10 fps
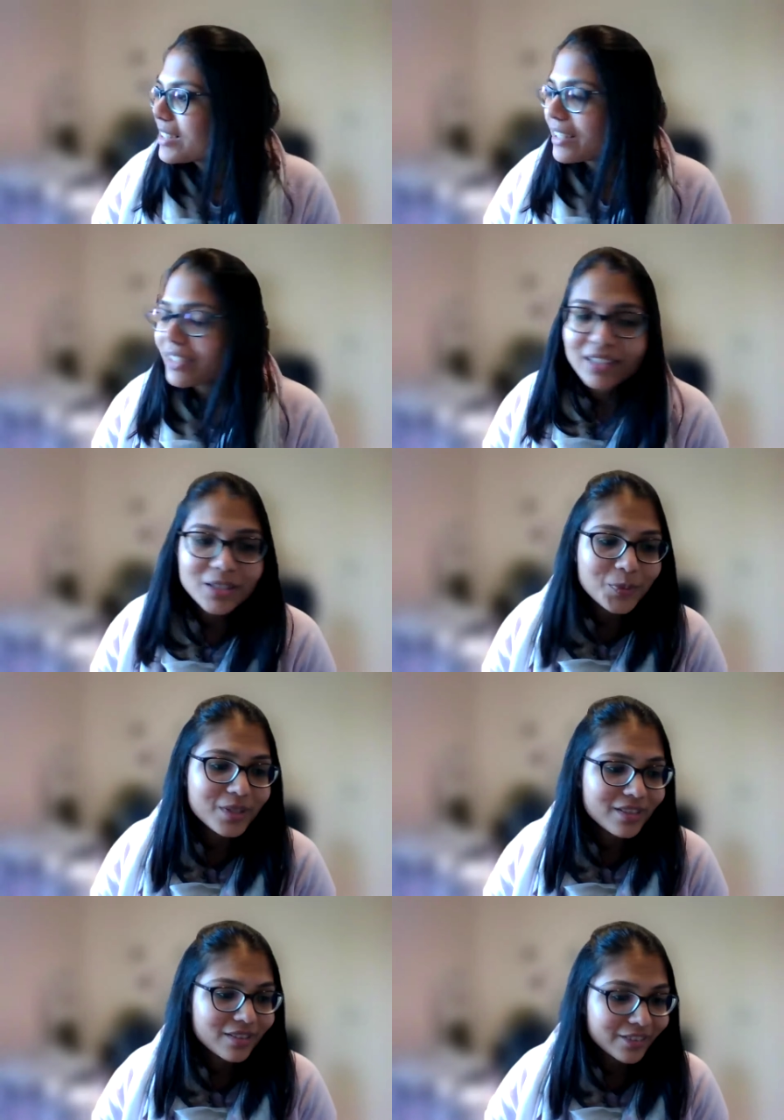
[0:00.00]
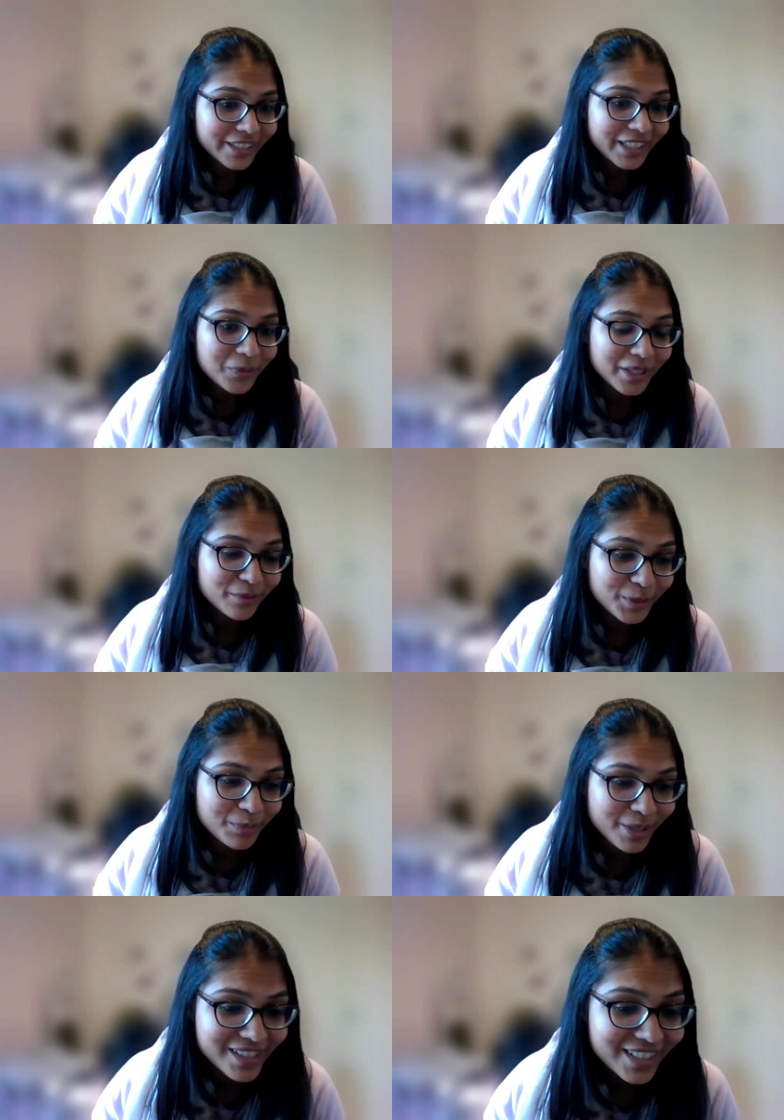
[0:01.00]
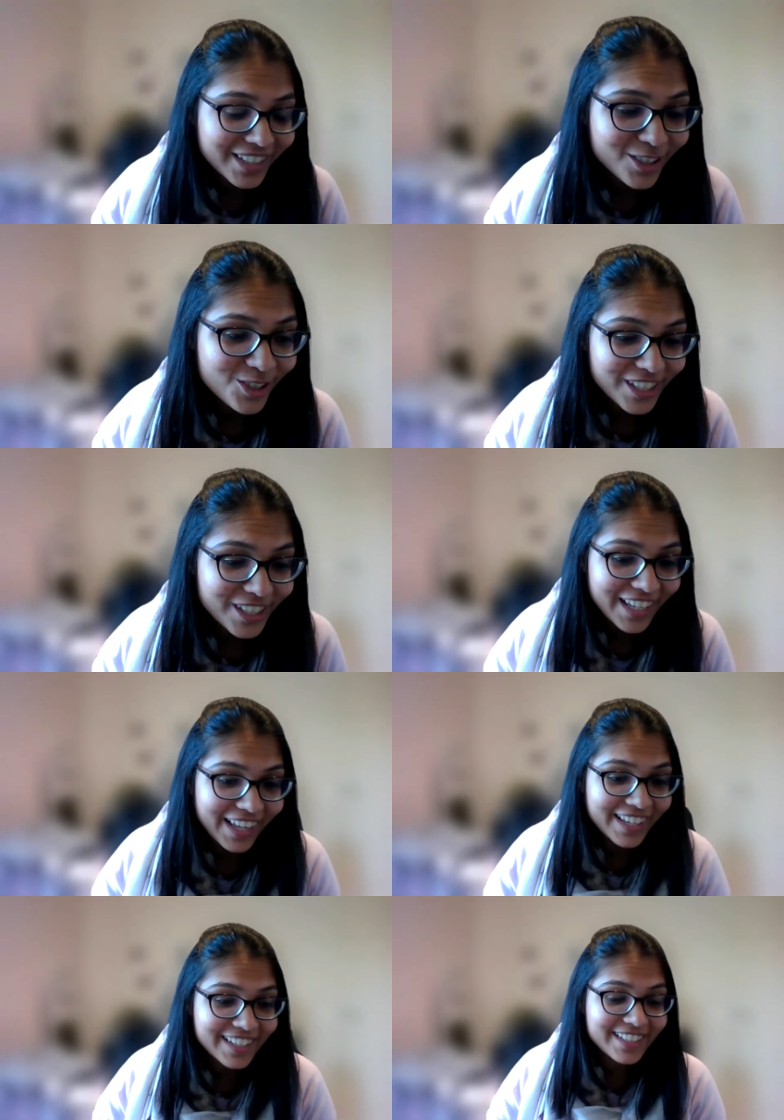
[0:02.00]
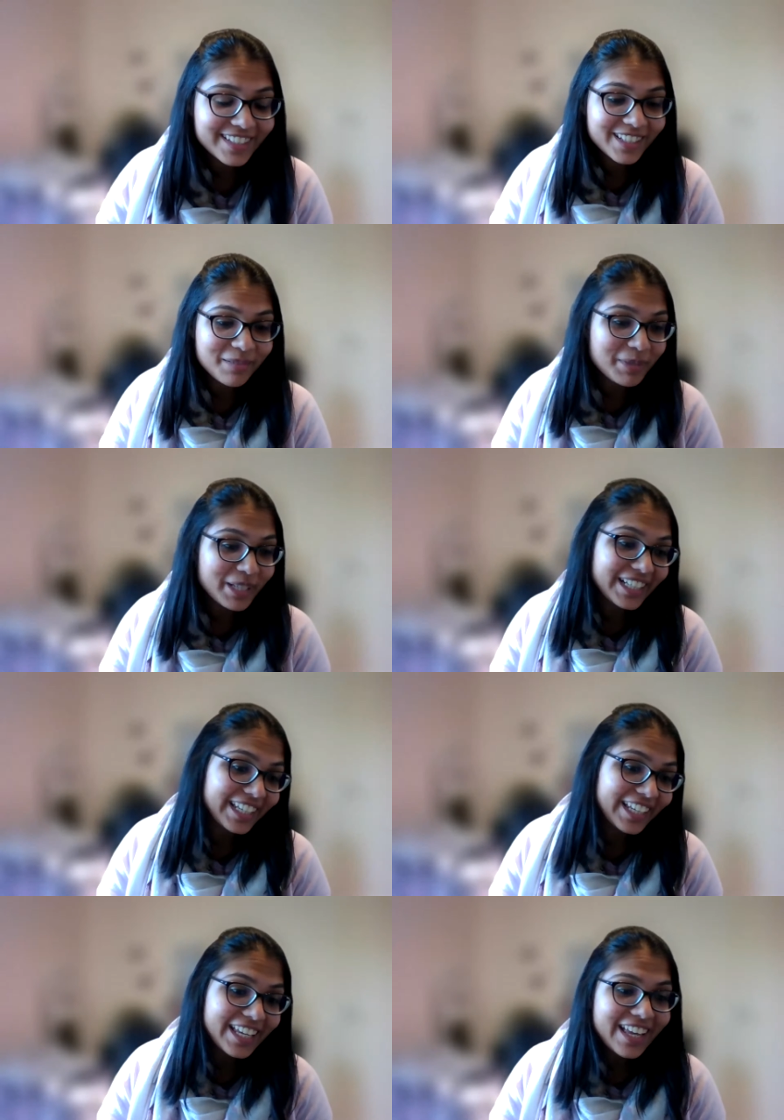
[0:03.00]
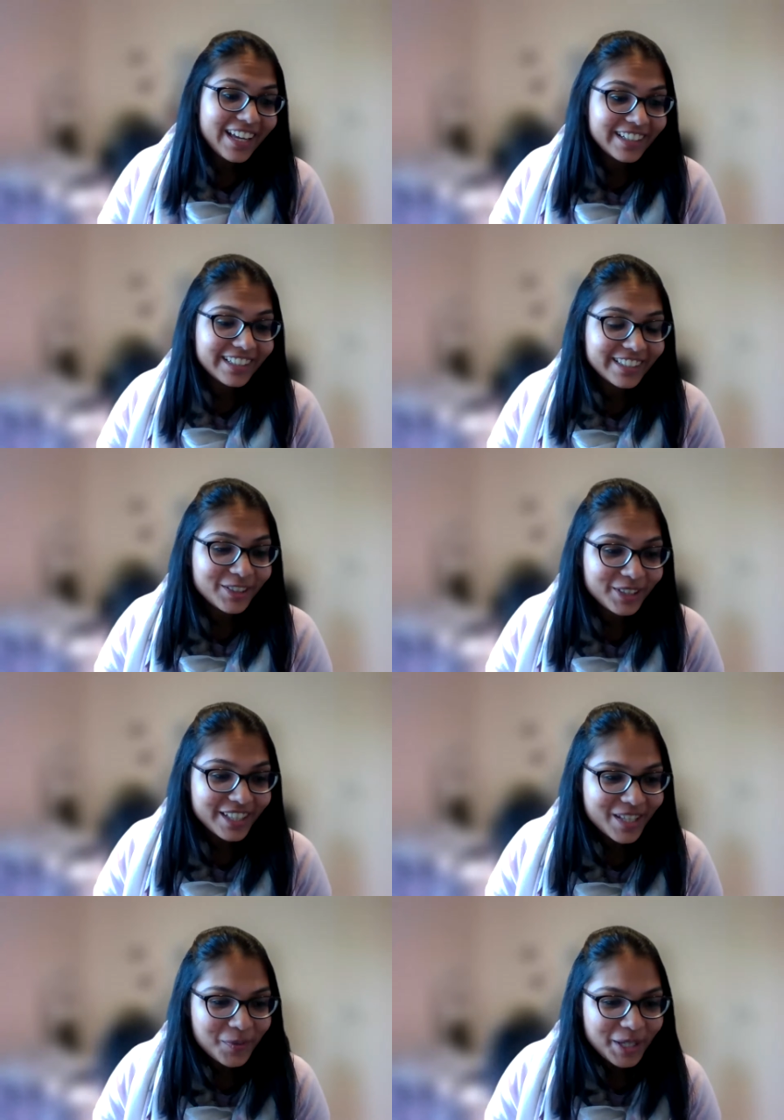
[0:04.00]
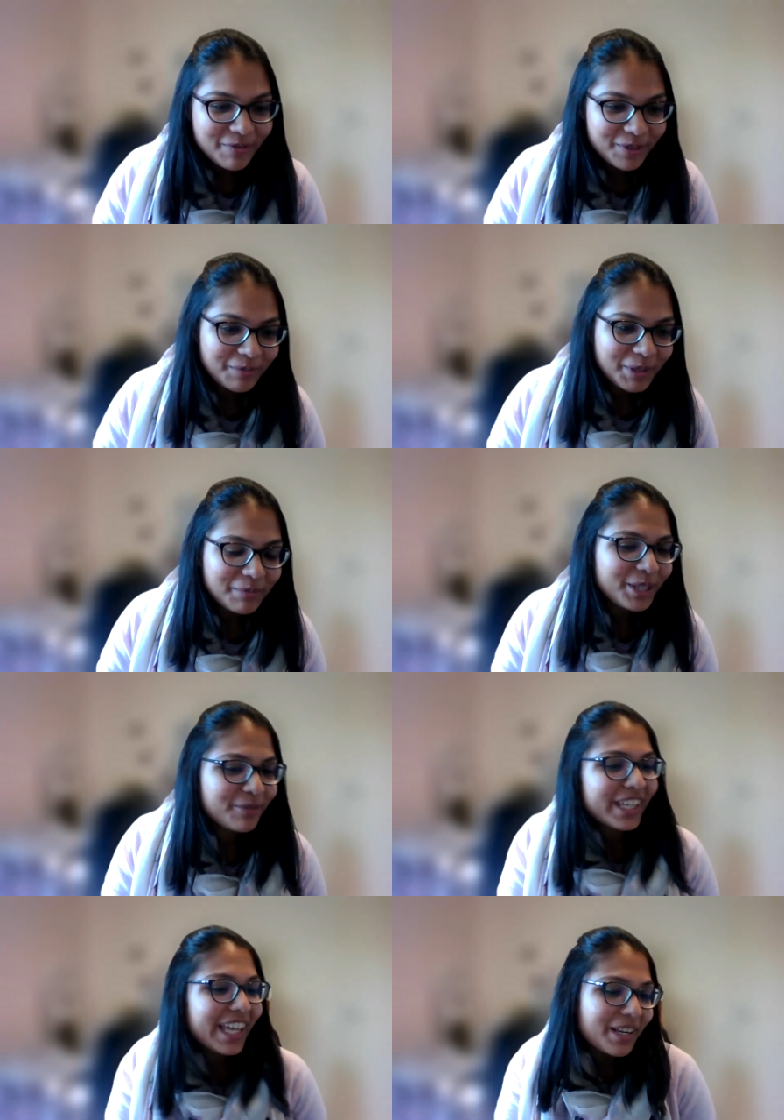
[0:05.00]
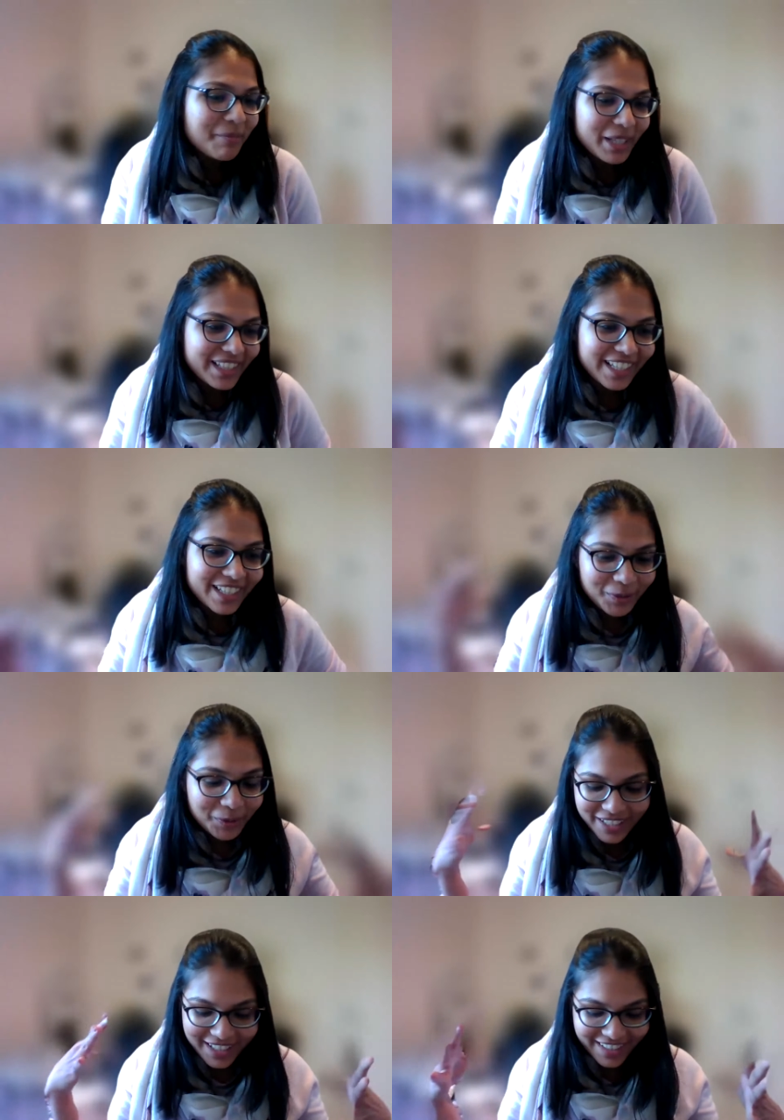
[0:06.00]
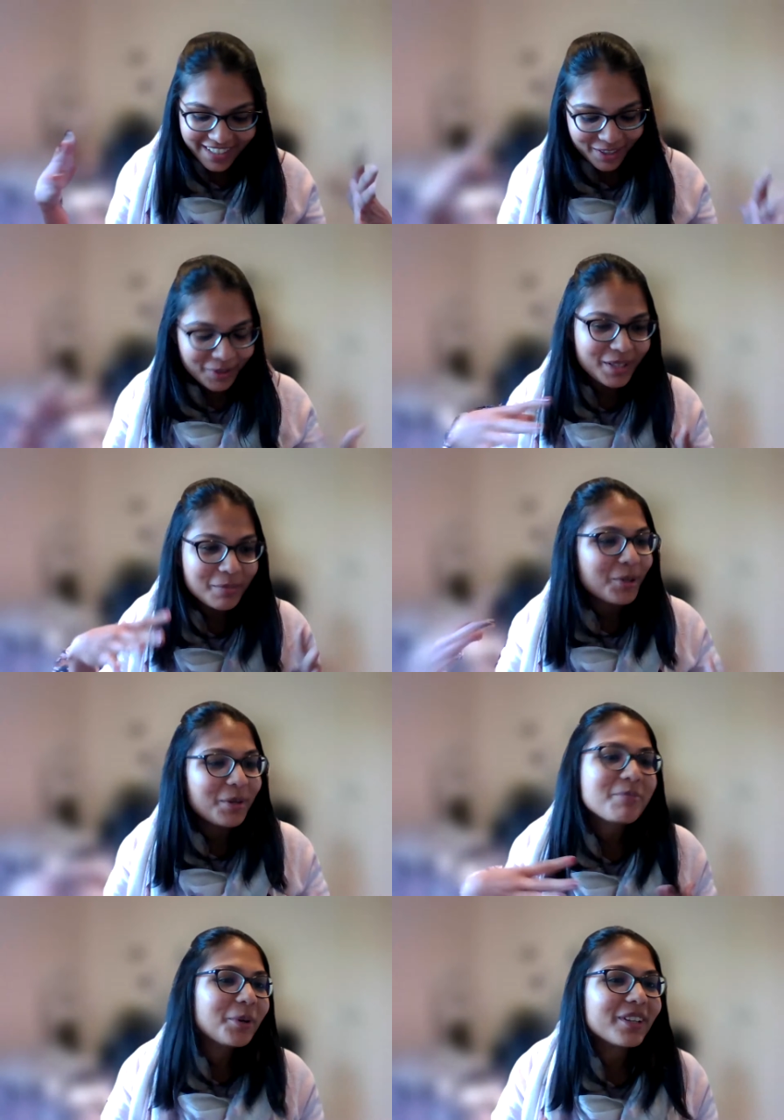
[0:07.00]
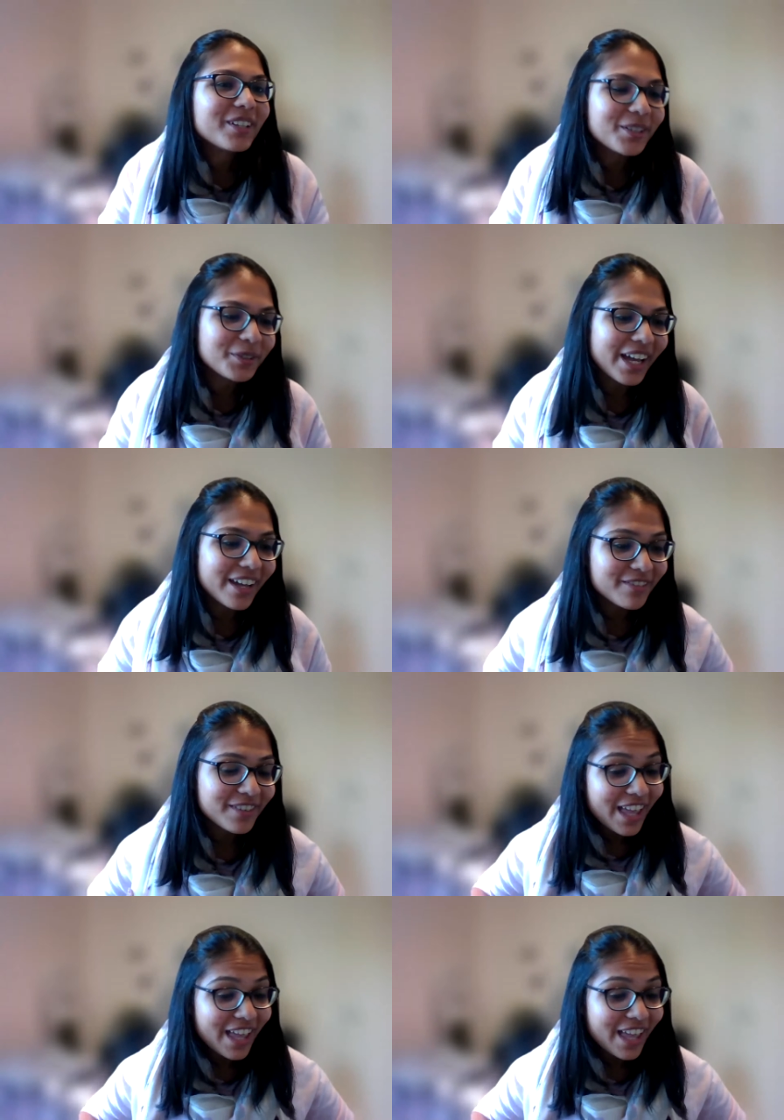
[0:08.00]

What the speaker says: Danny. This was really a wonderful presentation and completely took us away from a bit of academics and told us that it's more important to have,